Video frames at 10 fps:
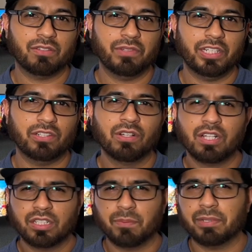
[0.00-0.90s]
the video,
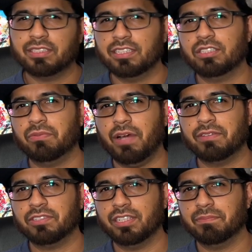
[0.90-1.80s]
the PlayStation 5
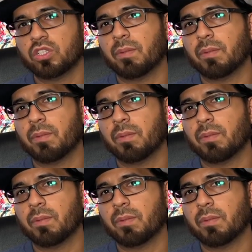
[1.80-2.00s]
Slim.